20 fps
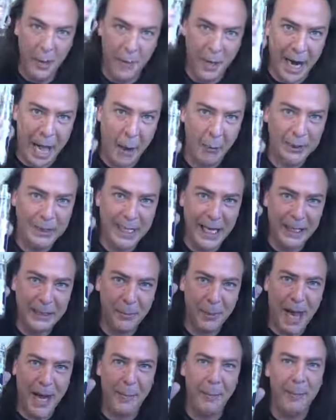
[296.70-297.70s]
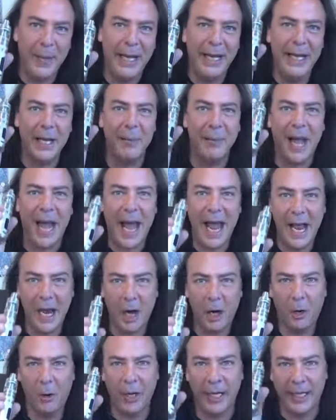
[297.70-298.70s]
But I would say it's about a medium
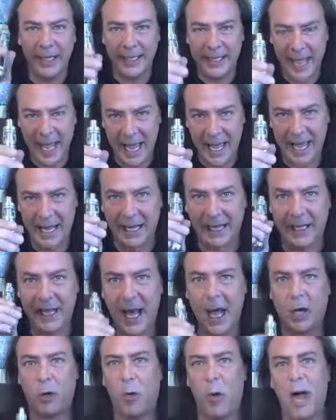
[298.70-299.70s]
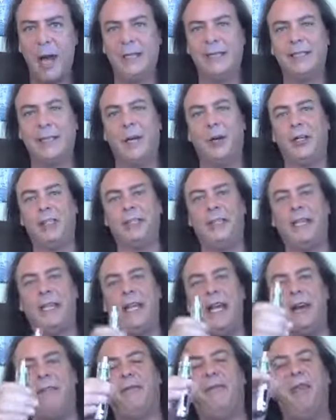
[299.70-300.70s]
airy tank. Not quite as airy as a
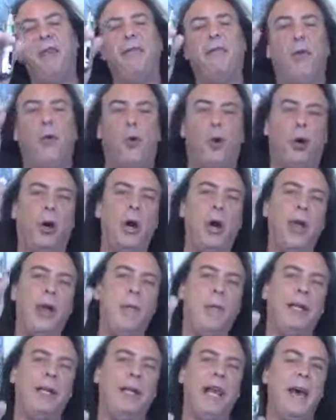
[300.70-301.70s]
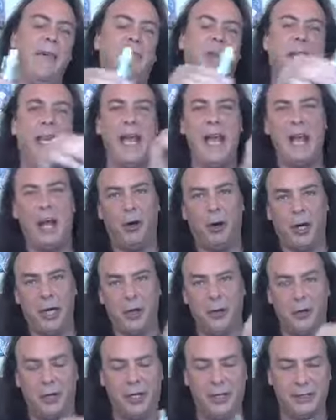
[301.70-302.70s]
TFV4, but definitely
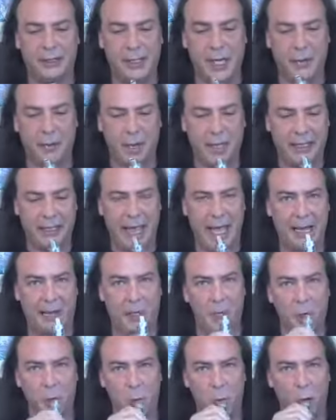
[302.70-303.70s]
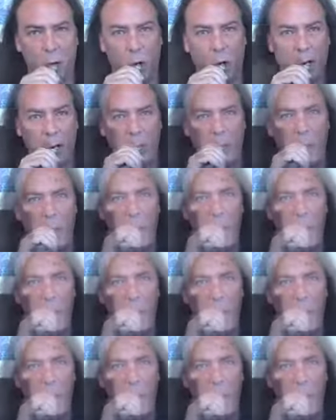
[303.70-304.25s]
airier than something like that cuboid.